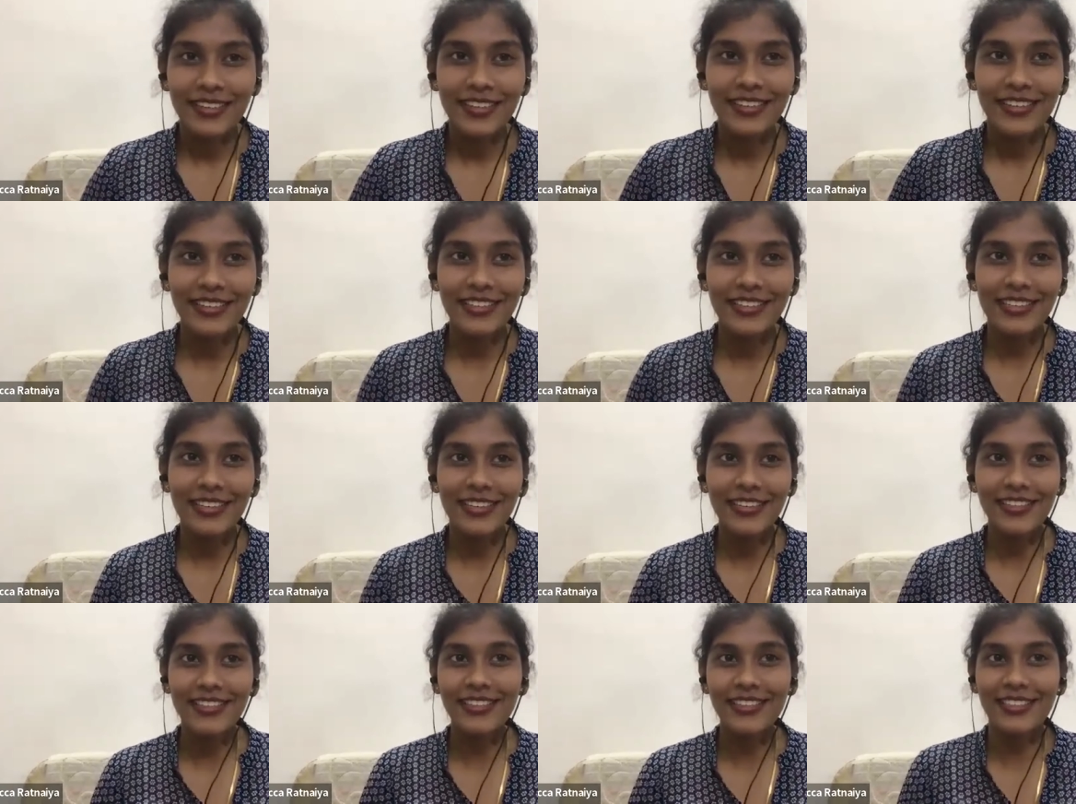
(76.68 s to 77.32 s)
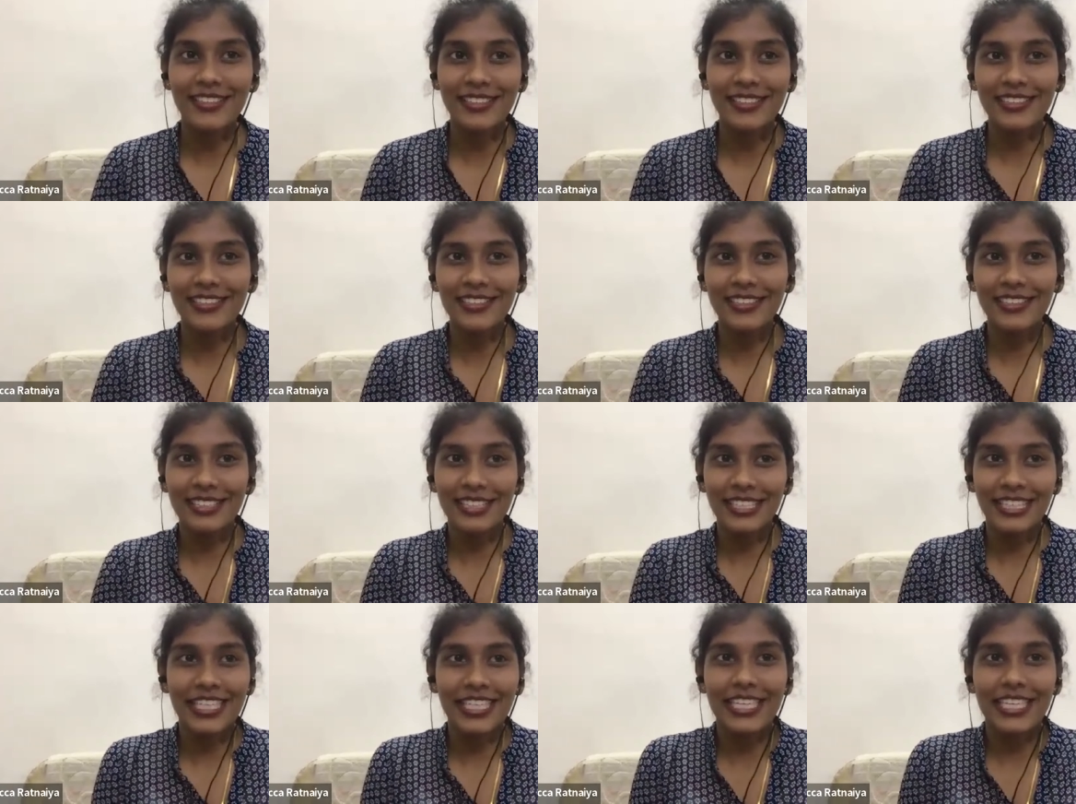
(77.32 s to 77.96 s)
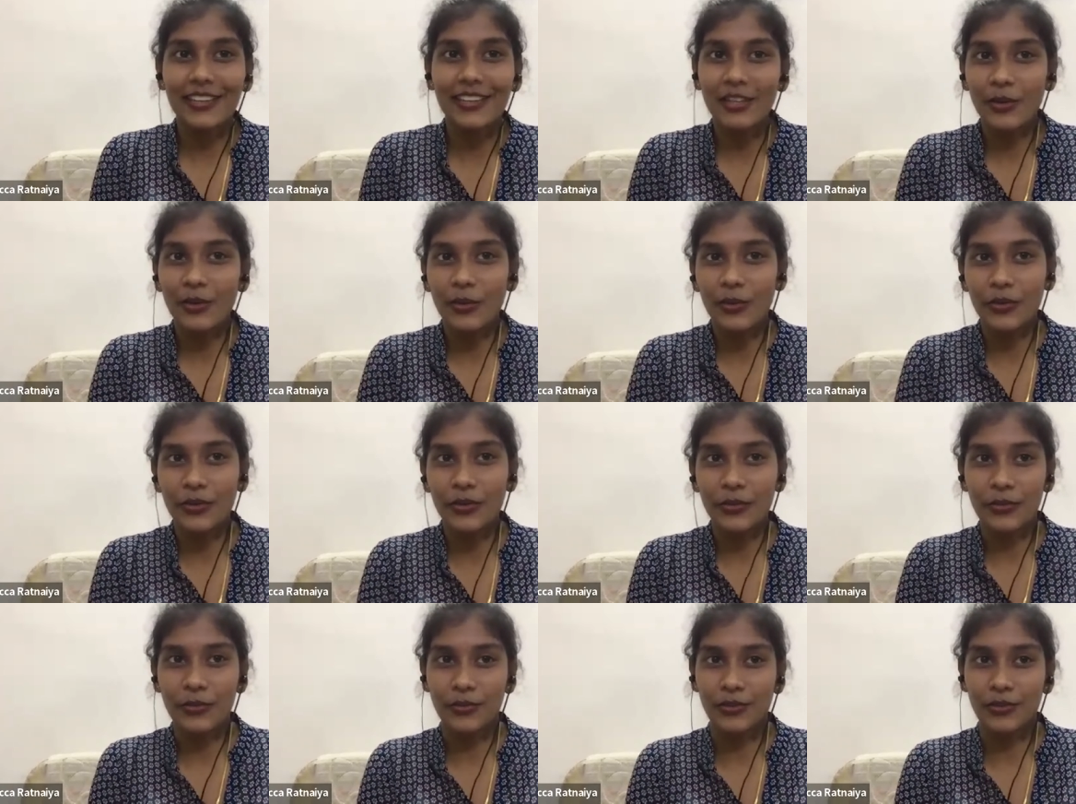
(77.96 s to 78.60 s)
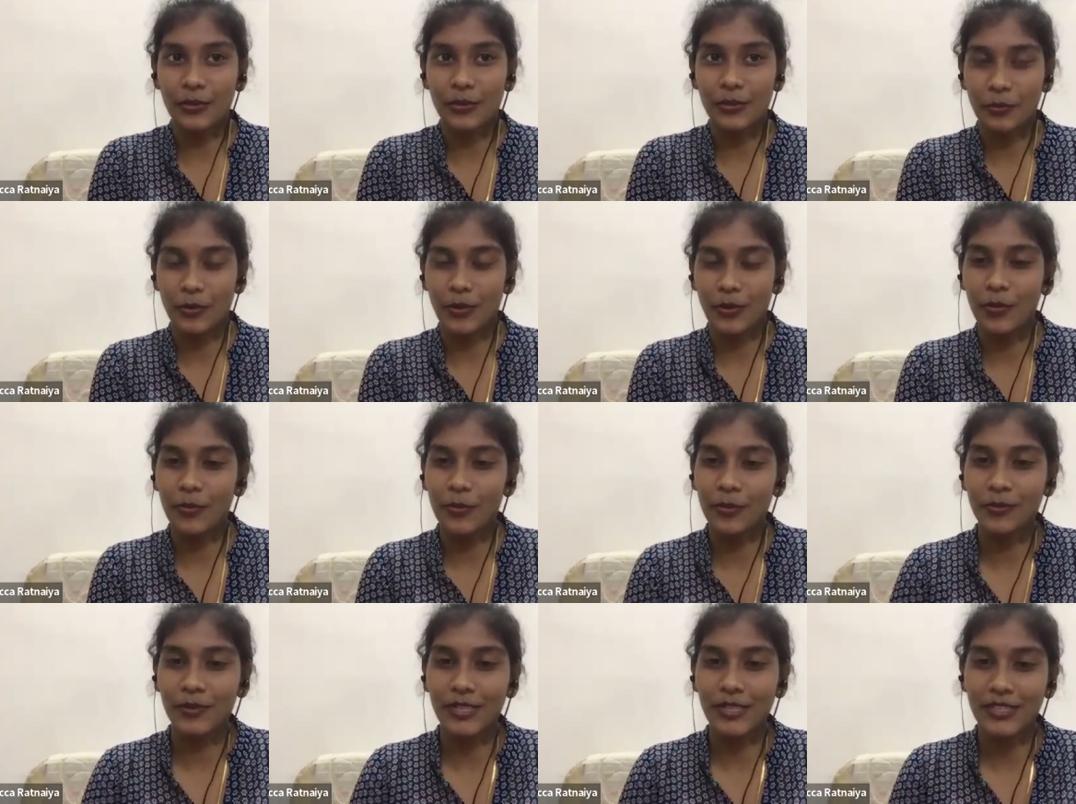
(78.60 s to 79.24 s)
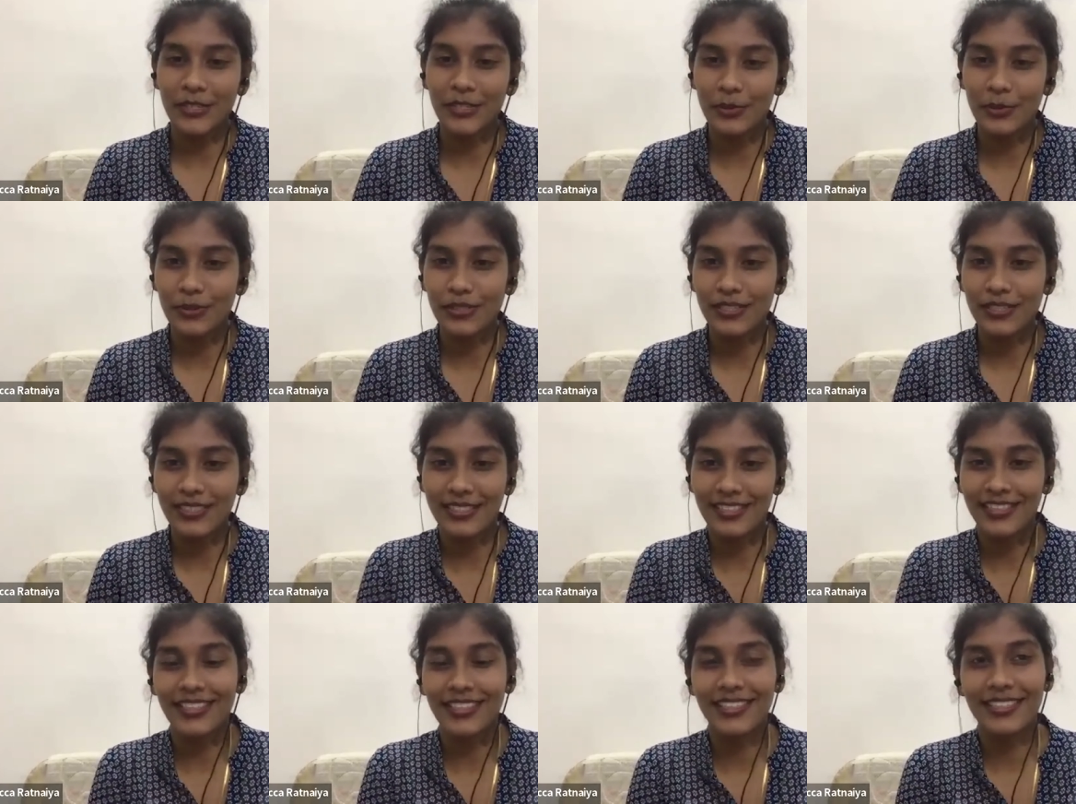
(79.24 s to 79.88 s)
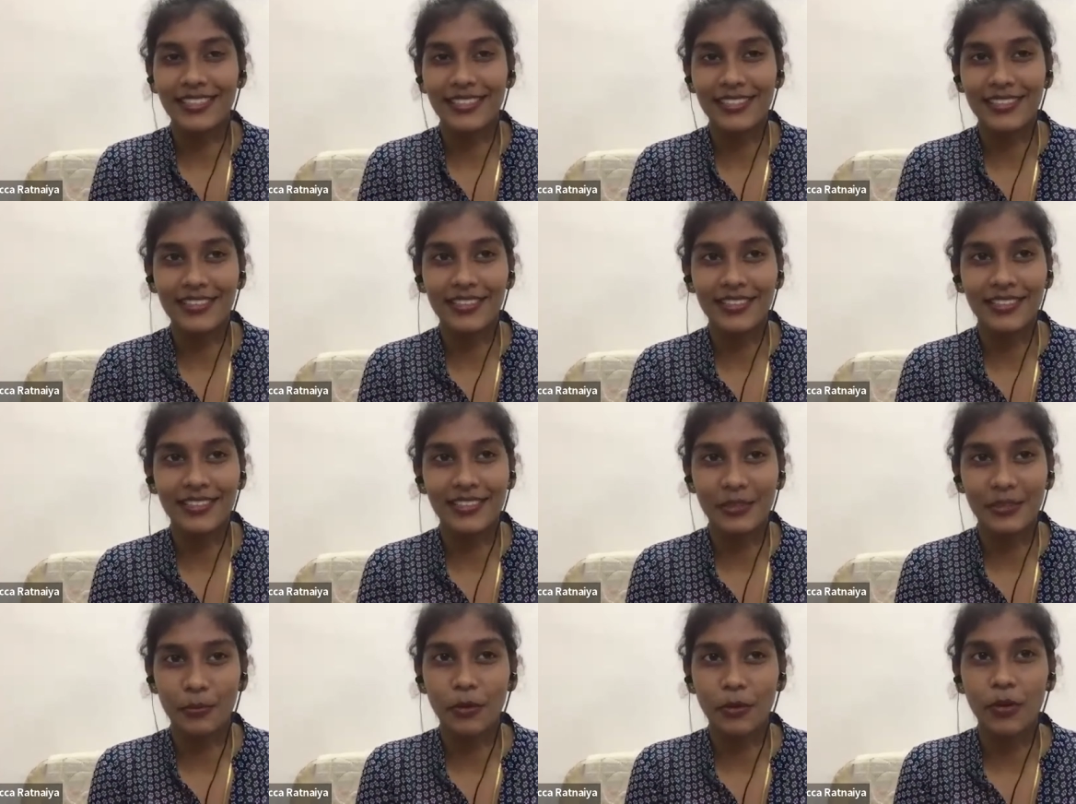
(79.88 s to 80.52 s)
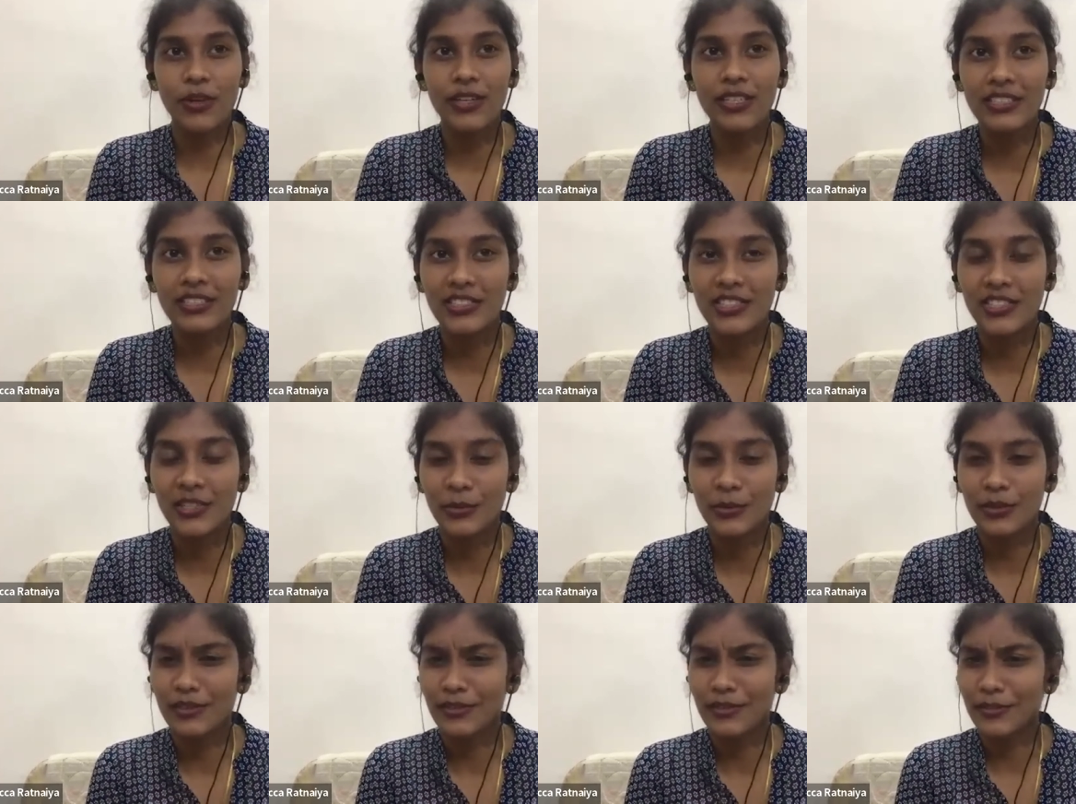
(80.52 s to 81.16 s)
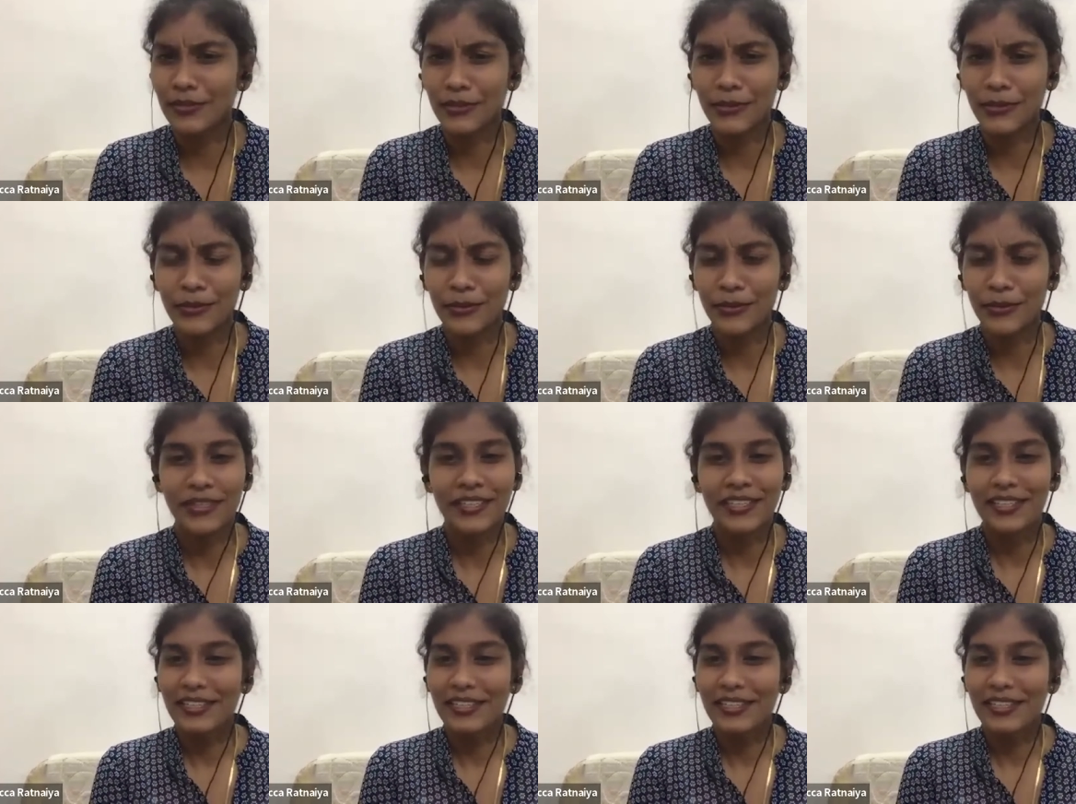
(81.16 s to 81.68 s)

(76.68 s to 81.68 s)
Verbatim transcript: uh, her get out of the problem that she was in and the bondage she was in so